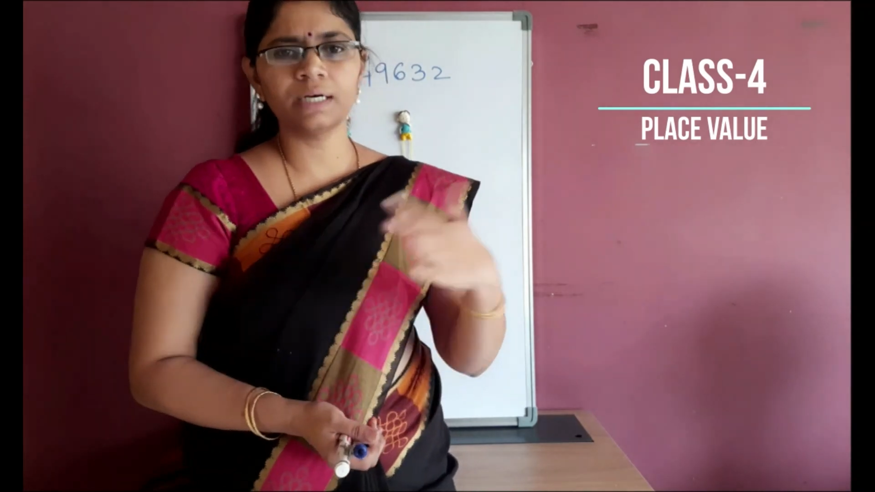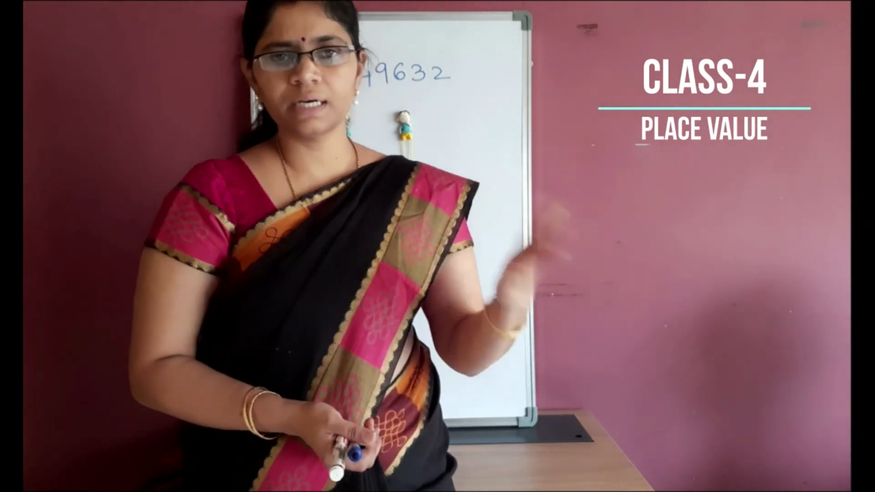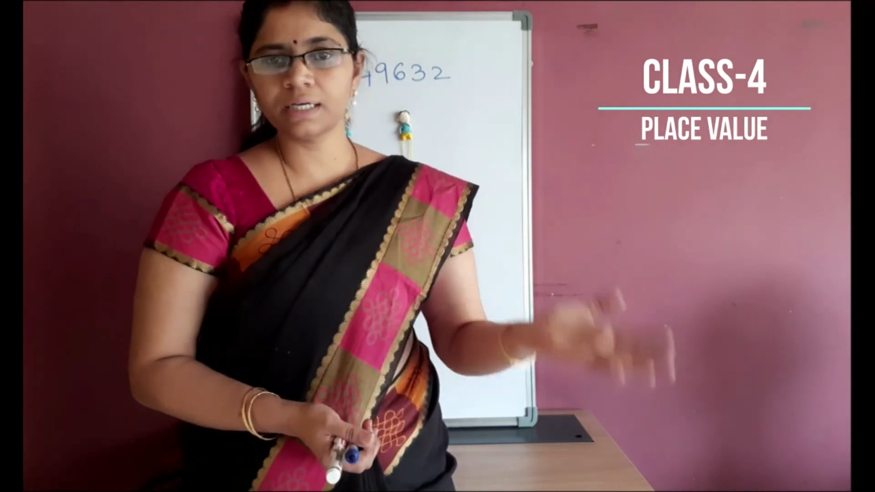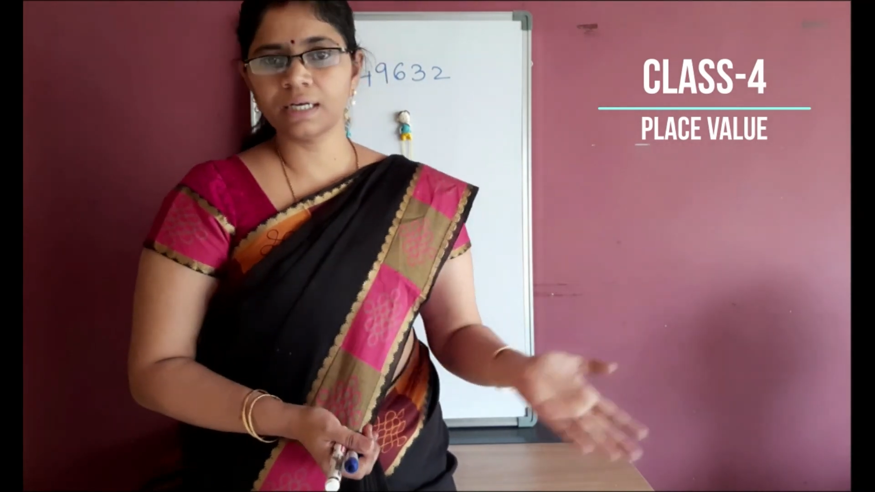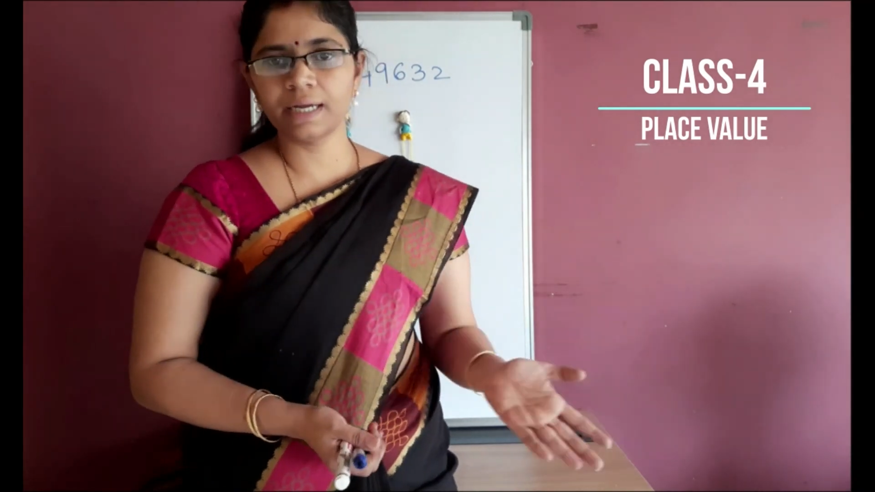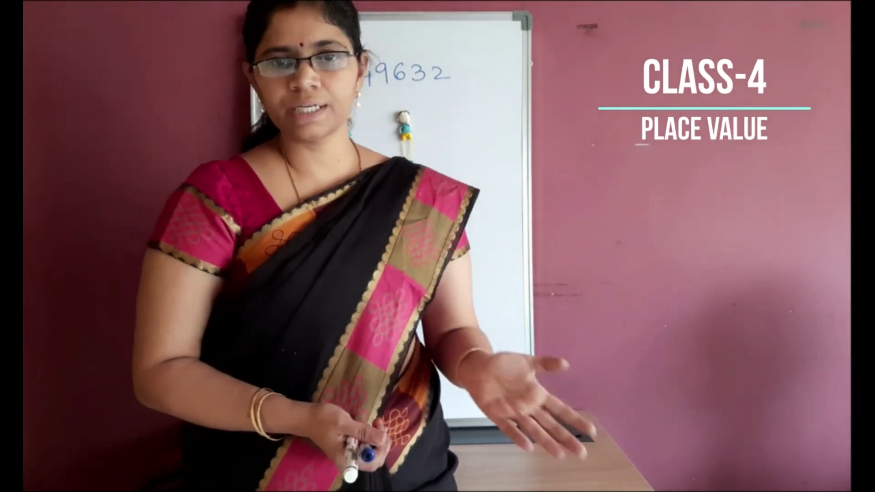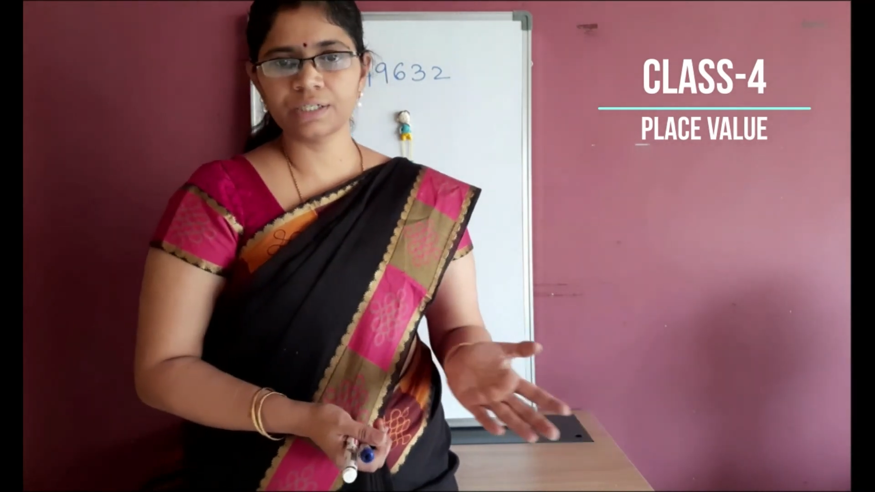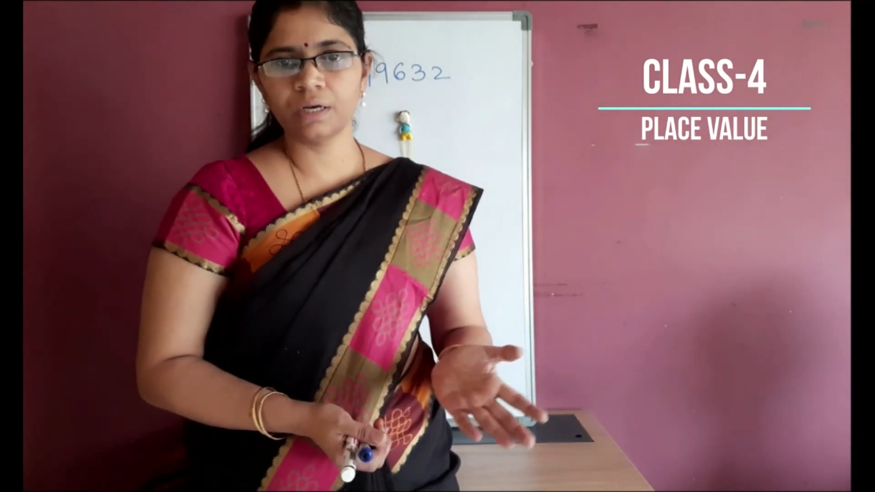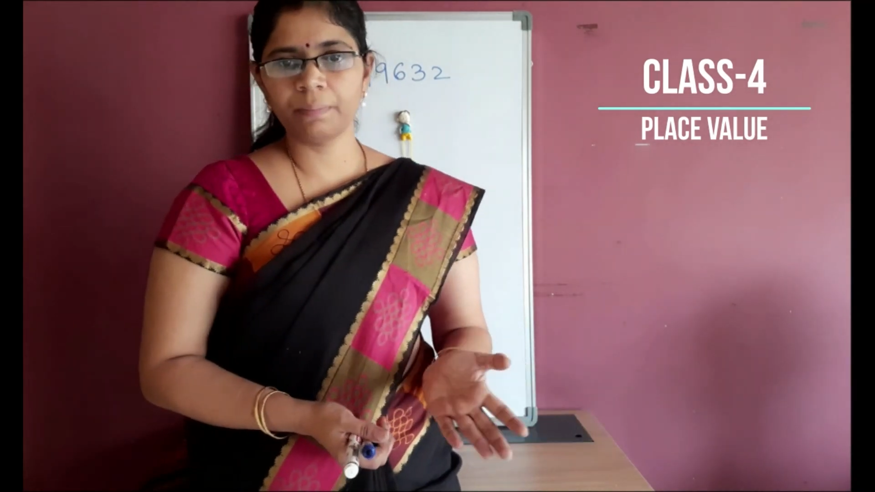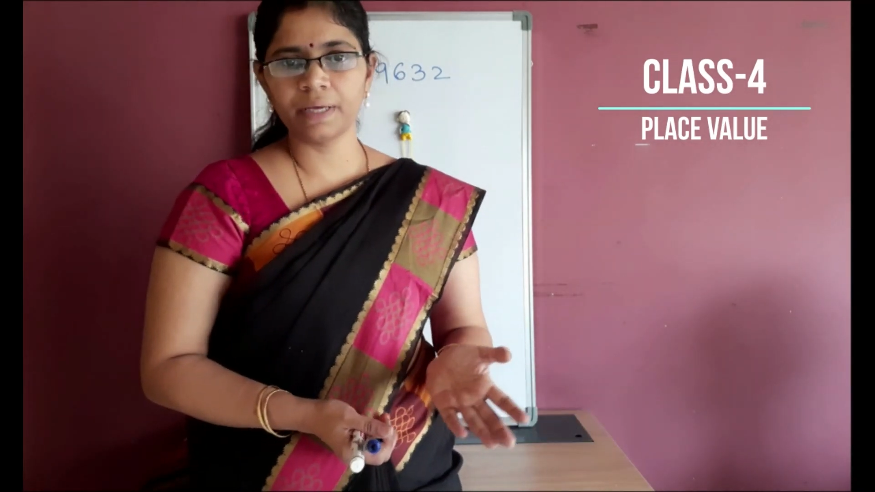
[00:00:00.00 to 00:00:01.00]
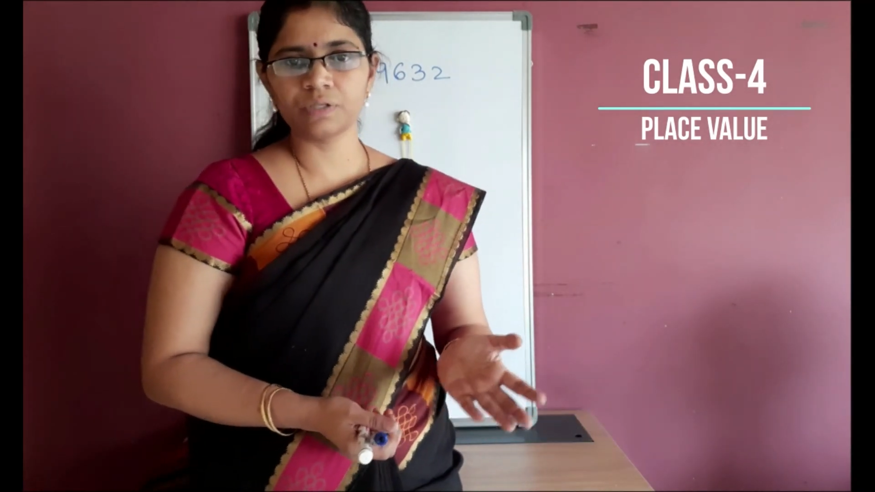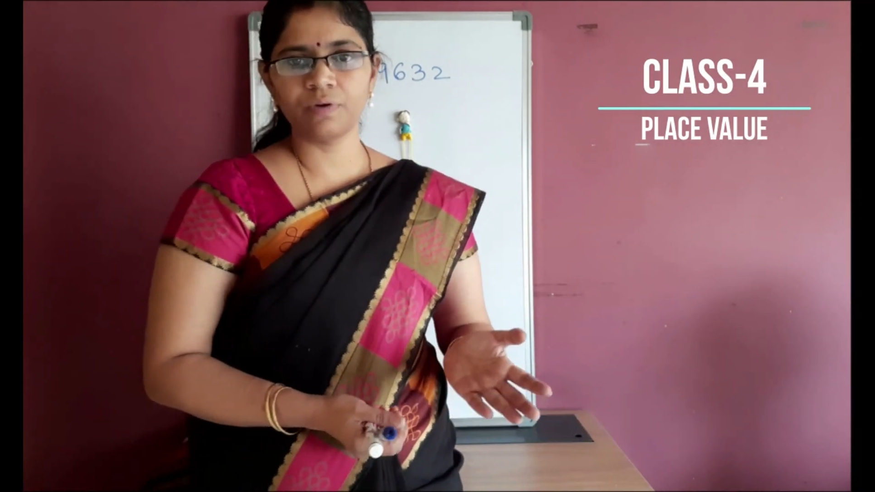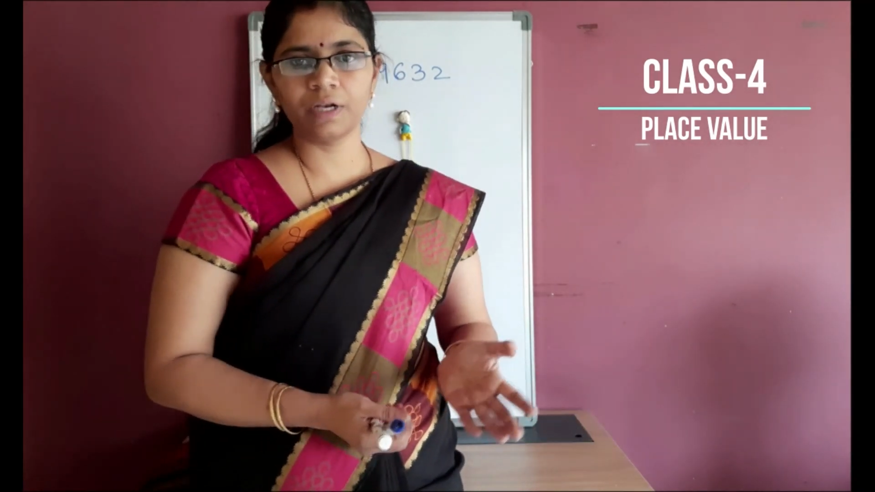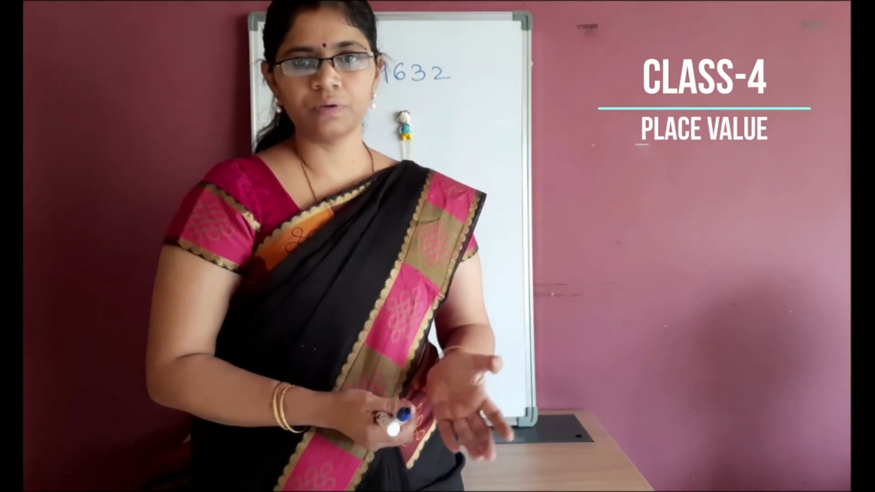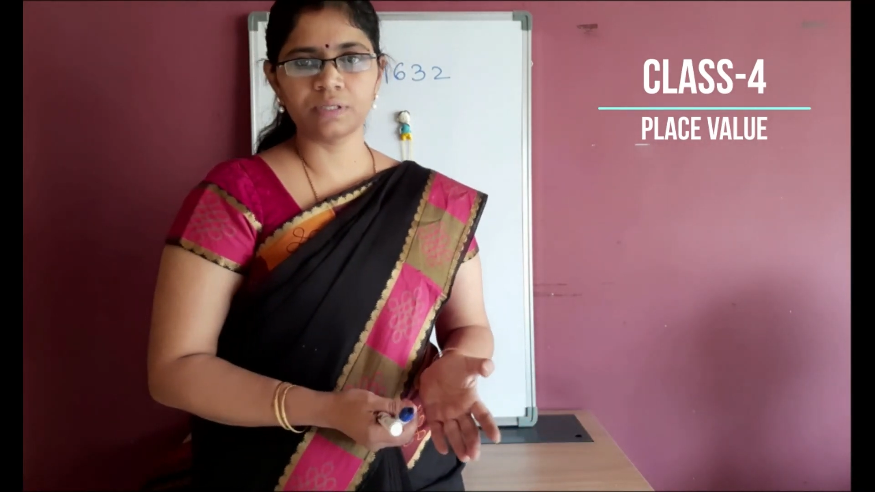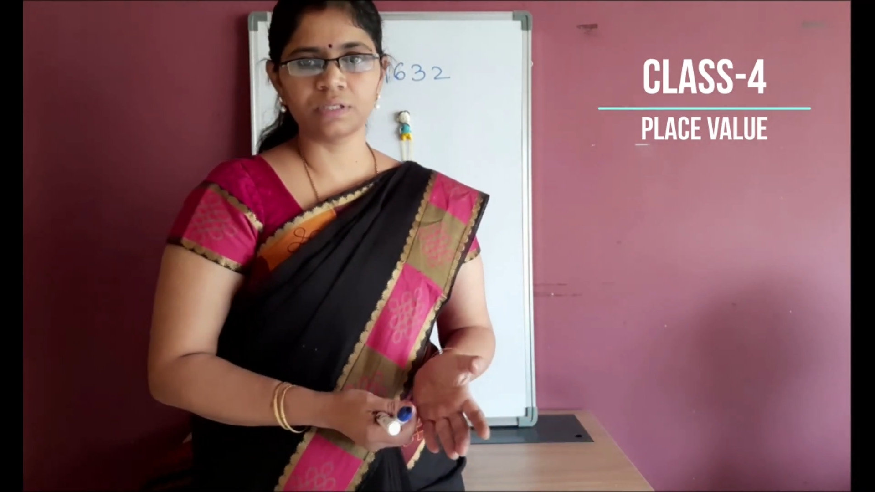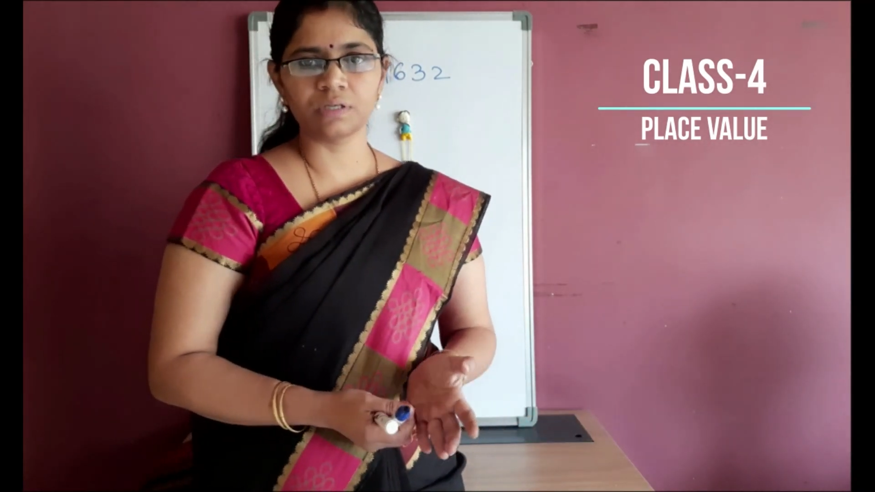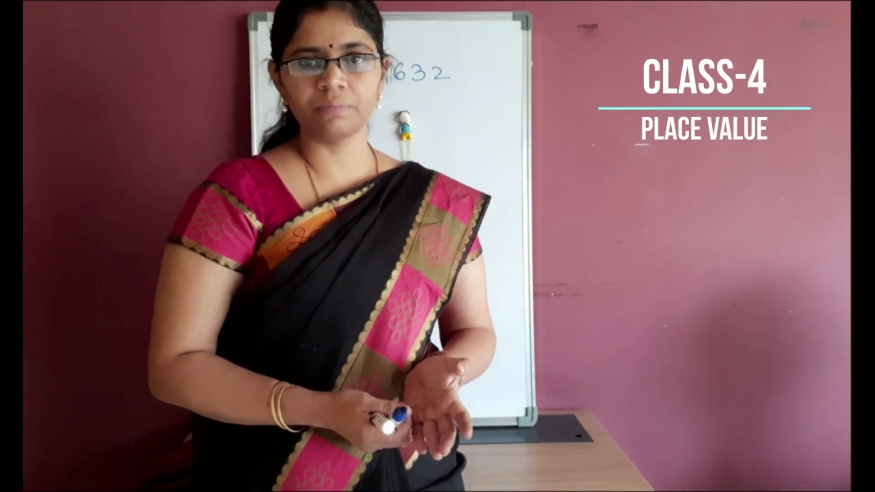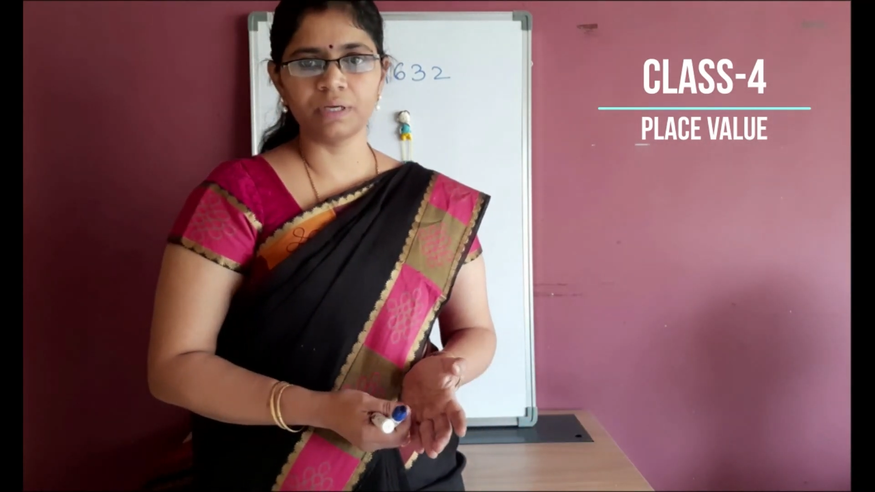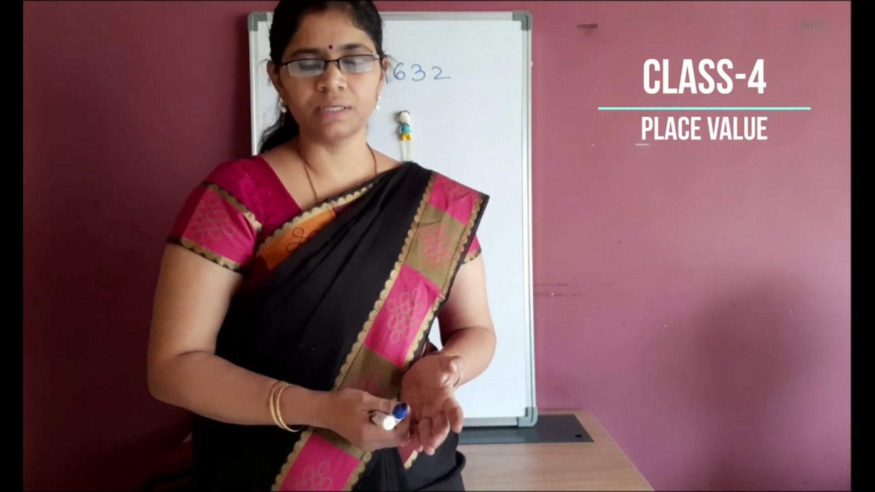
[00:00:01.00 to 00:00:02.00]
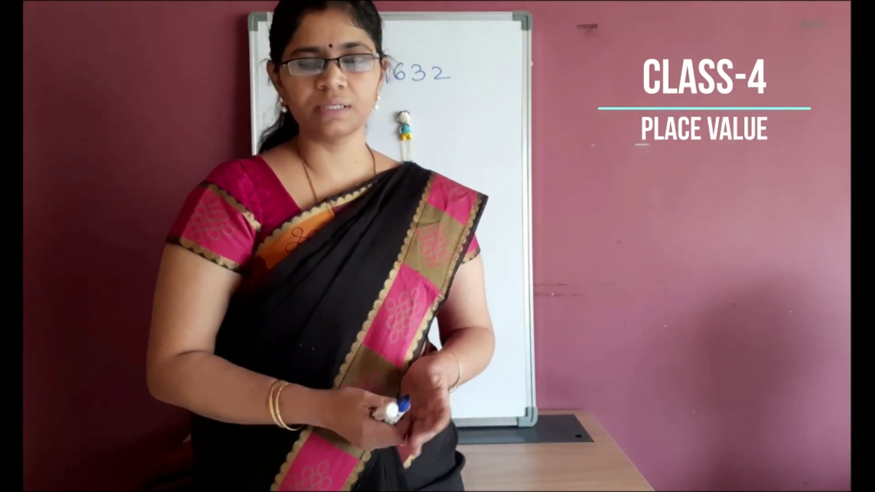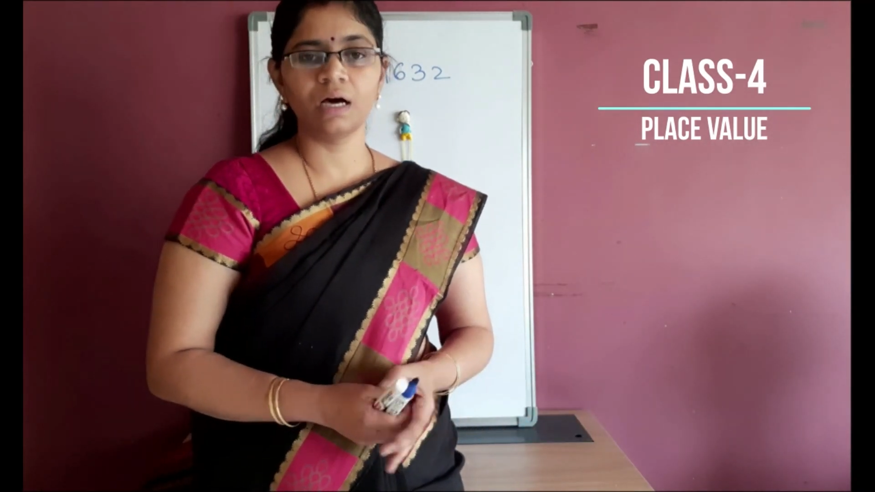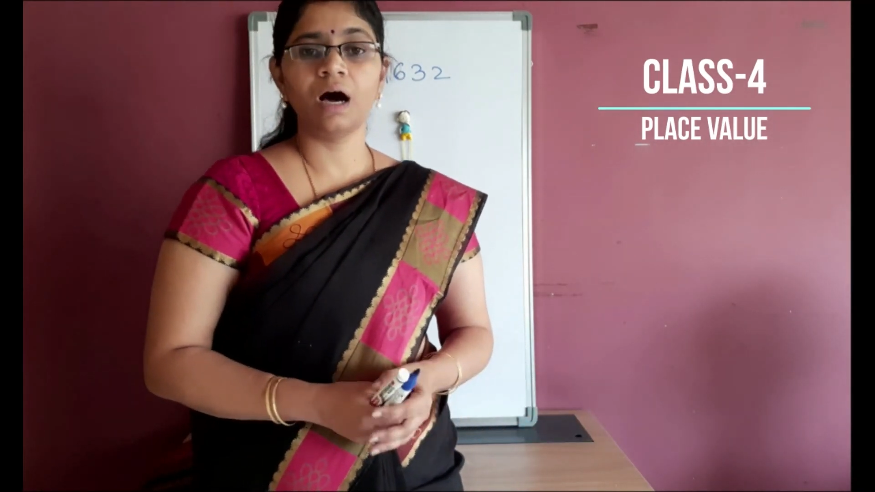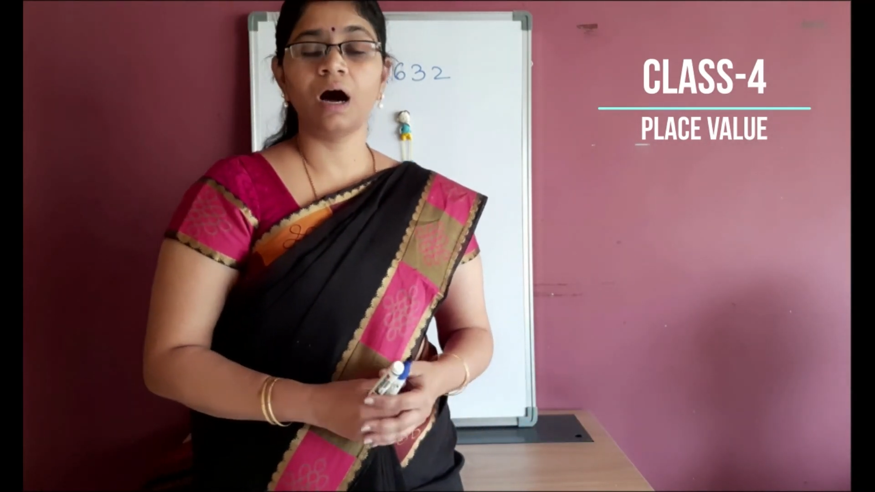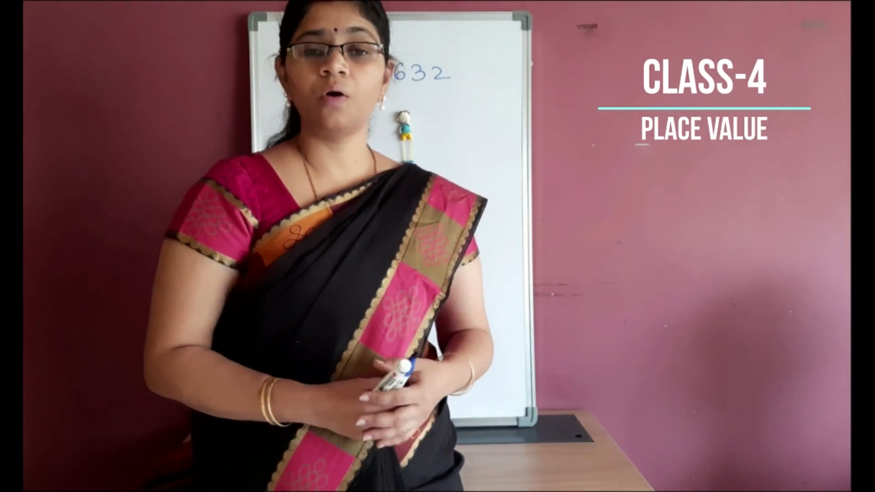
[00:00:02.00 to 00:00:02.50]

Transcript: that international place value system is,